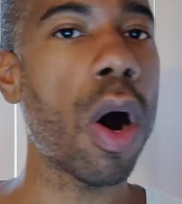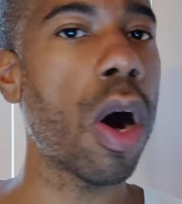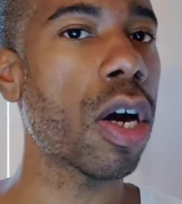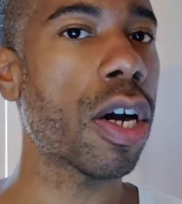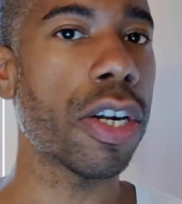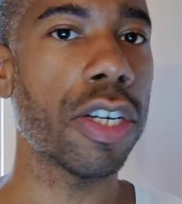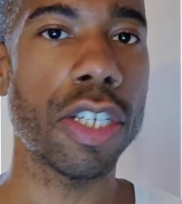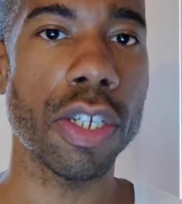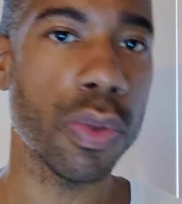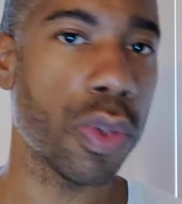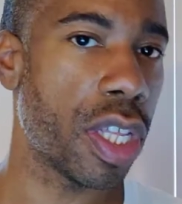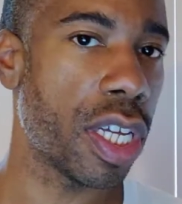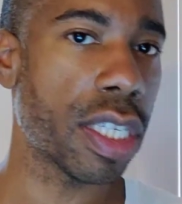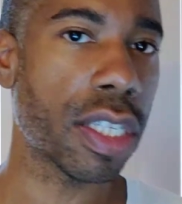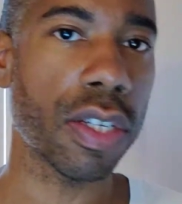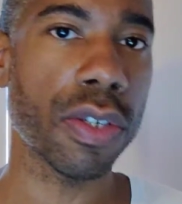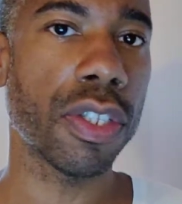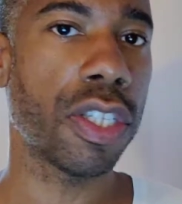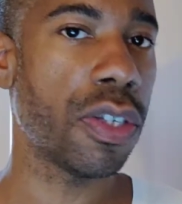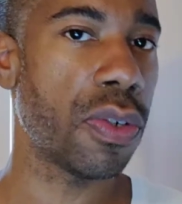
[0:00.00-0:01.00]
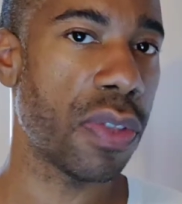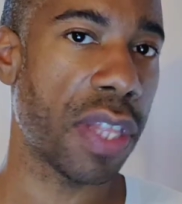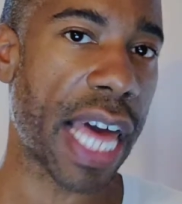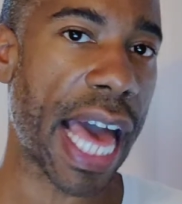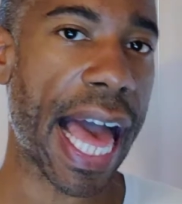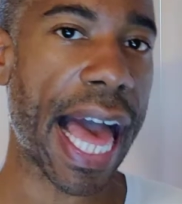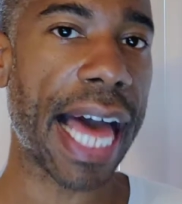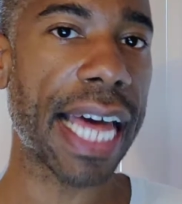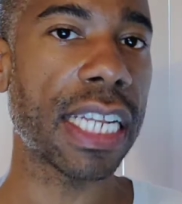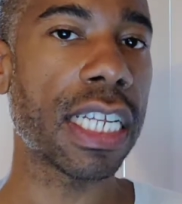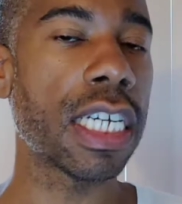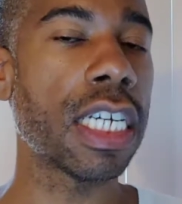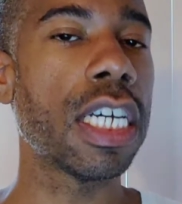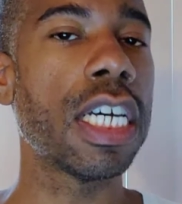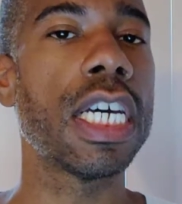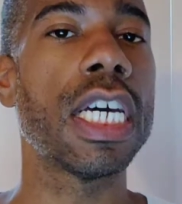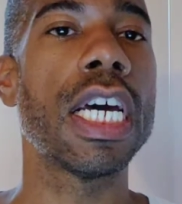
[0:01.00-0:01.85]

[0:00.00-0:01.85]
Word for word: a walk or do this or do that,